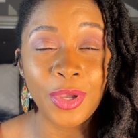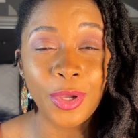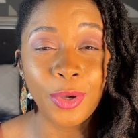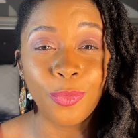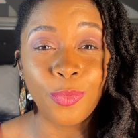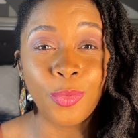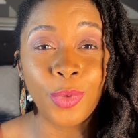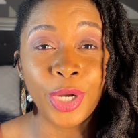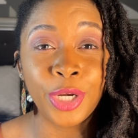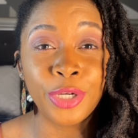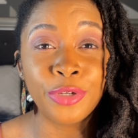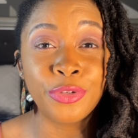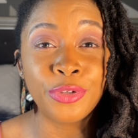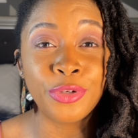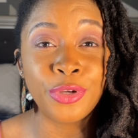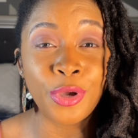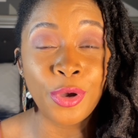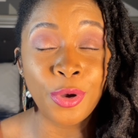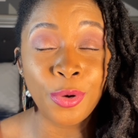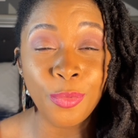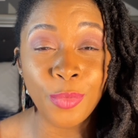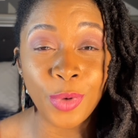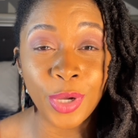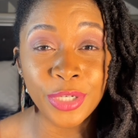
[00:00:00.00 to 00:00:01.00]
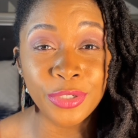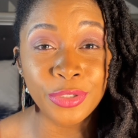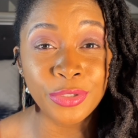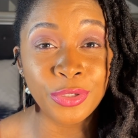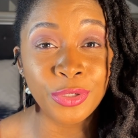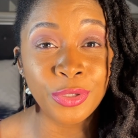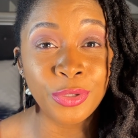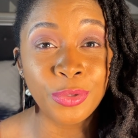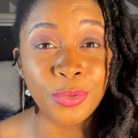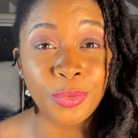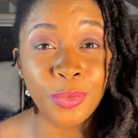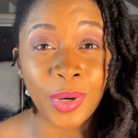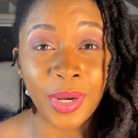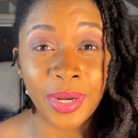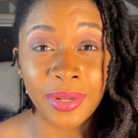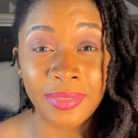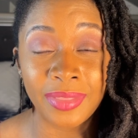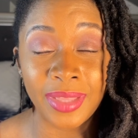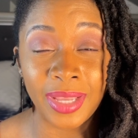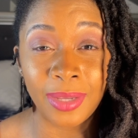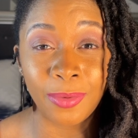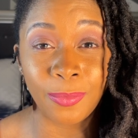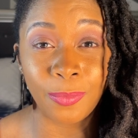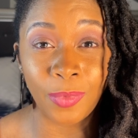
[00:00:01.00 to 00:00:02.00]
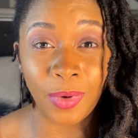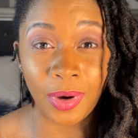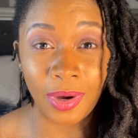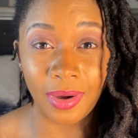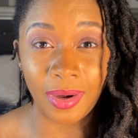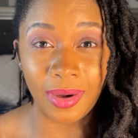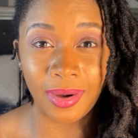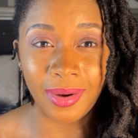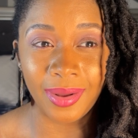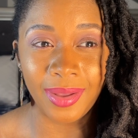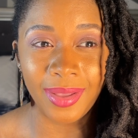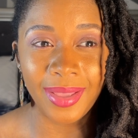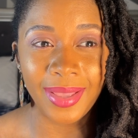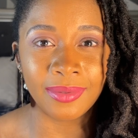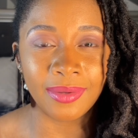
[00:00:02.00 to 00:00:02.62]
where no one knew where they were.